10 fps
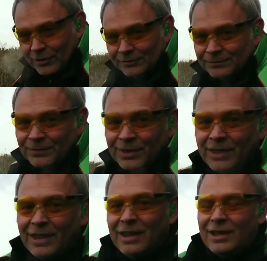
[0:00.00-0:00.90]
slower.
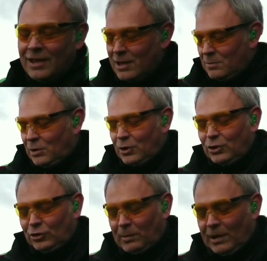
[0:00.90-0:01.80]
But the
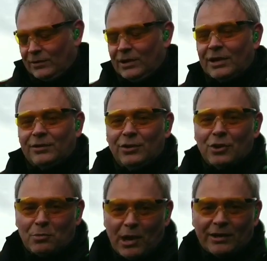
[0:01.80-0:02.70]
good news about it is
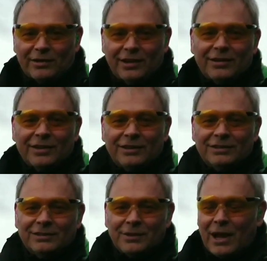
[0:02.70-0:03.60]
that you can practice this
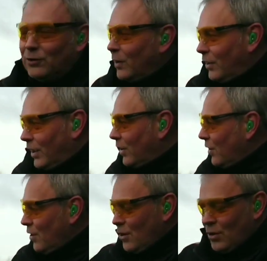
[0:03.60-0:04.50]
without doing anything.
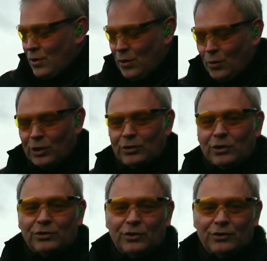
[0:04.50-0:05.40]
All you're
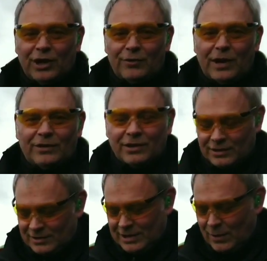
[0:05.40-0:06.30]
doing is shooting downrange.
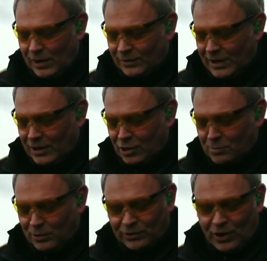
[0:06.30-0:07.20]
Now, ideally, you
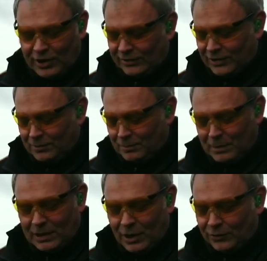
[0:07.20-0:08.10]
can put targets up
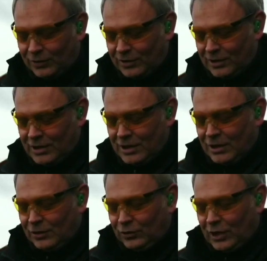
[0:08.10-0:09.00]
a bit closer
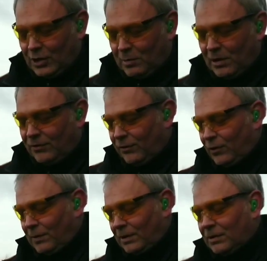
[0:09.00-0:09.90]
so you can get a
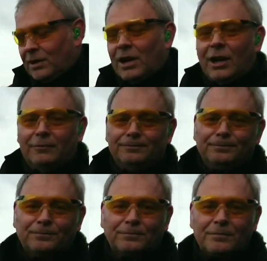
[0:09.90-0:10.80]
benefit from it. But
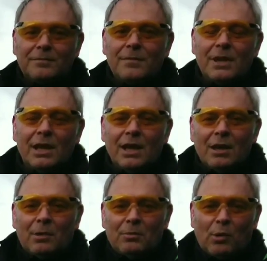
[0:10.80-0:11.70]

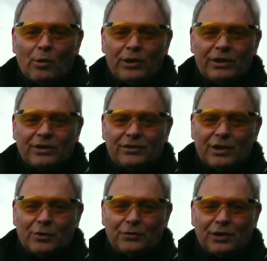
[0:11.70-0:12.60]
an important thing to
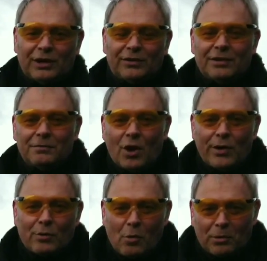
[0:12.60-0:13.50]
consider, obviously, is
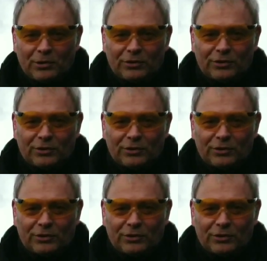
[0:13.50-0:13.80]
knowing what